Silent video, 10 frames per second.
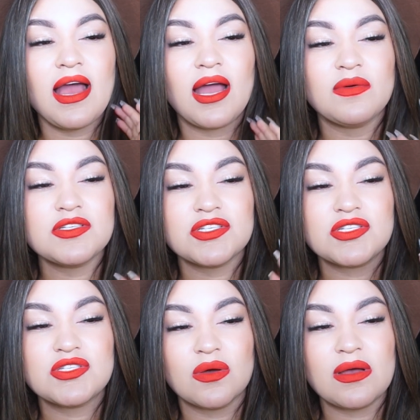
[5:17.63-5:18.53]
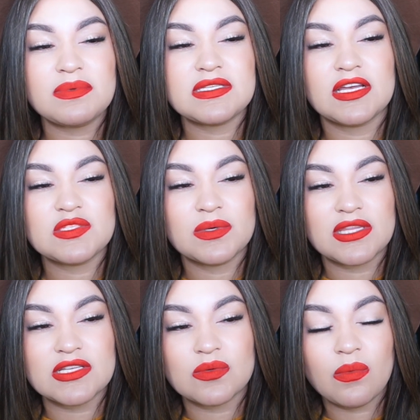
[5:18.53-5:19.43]
I was just so obsessed
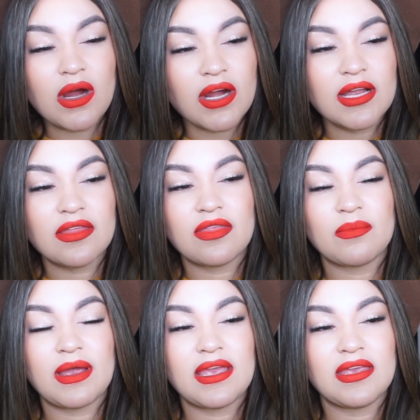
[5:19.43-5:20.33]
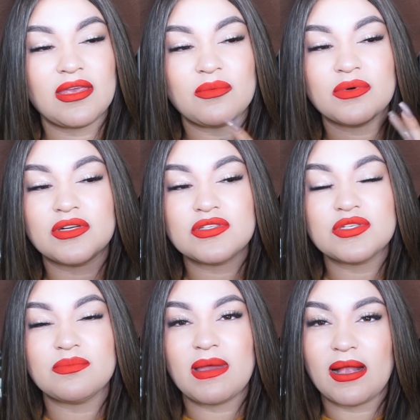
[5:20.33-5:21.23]
with his work, the way he would
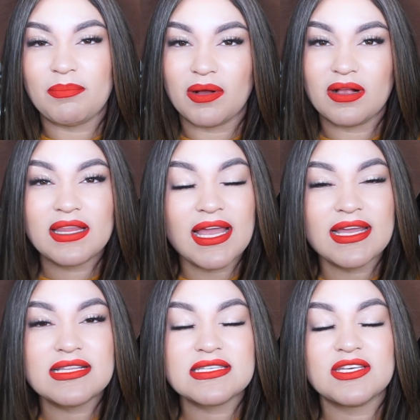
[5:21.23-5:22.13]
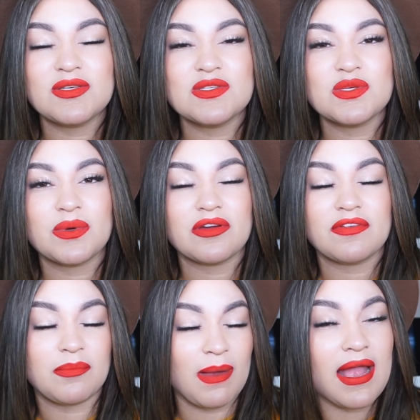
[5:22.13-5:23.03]
do makeup on clients. He used to work
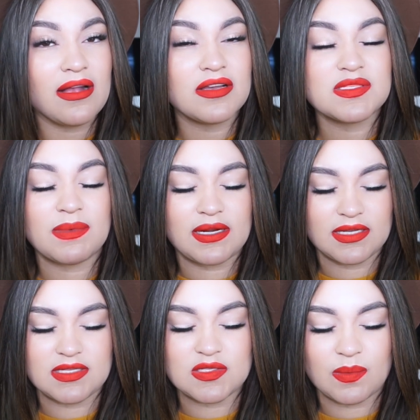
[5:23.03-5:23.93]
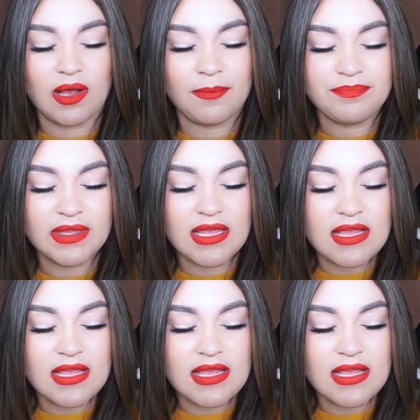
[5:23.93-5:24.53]
for MAC Cosmetics as well.